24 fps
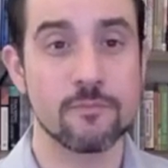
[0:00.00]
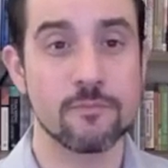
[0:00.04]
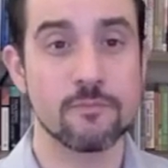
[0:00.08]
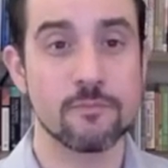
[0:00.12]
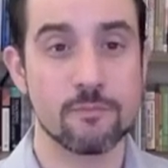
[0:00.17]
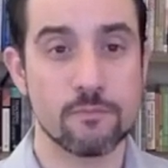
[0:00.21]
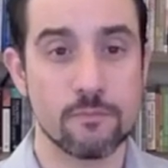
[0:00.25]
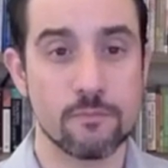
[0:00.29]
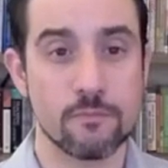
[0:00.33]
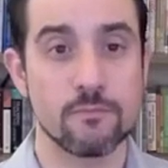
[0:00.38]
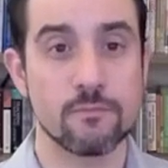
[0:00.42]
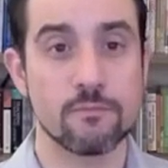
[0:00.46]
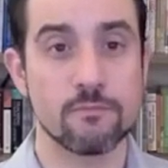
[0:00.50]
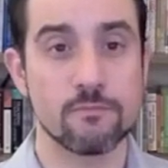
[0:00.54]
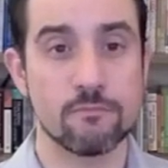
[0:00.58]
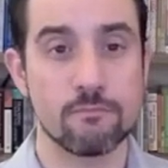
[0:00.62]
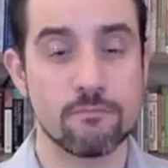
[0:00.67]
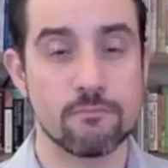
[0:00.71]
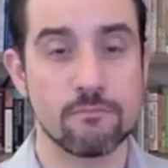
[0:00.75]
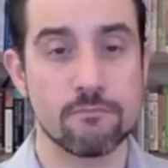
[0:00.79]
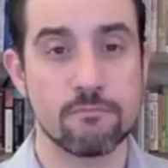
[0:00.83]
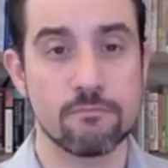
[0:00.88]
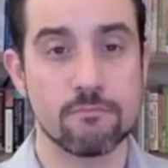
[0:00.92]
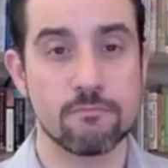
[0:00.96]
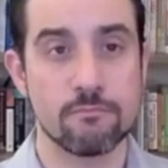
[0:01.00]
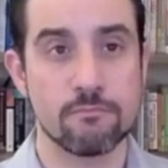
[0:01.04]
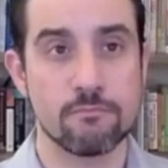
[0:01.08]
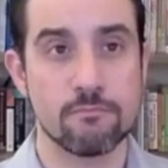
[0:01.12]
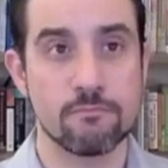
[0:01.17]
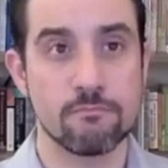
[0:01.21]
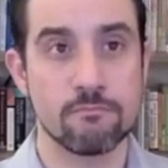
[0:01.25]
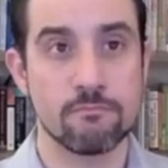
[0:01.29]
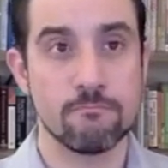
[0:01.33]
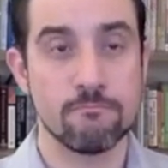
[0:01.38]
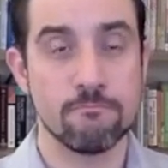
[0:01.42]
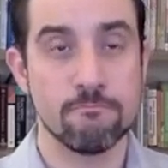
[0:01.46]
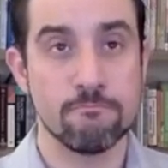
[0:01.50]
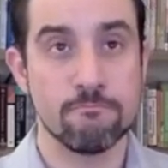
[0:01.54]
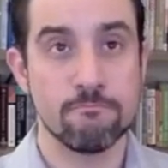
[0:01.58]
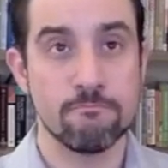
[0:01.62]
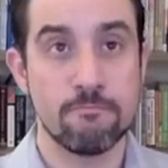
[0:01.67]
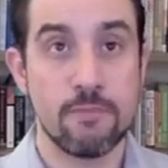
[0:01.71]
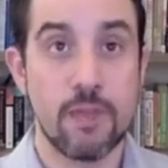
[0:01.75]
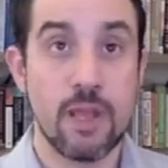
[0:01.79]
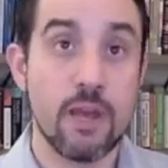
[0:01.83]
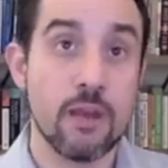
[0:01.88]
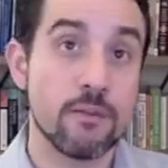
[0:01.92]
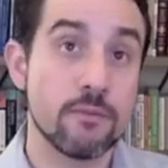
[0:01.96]
Mm-hmm.
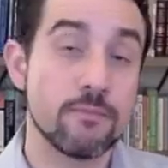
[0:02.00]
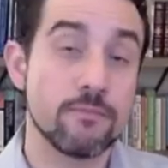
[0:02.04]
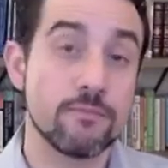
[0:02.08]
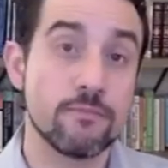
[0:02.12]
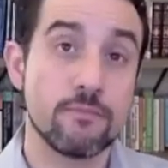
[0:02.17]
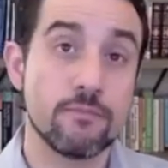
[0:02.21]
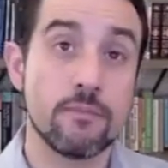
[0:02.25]
Yeah.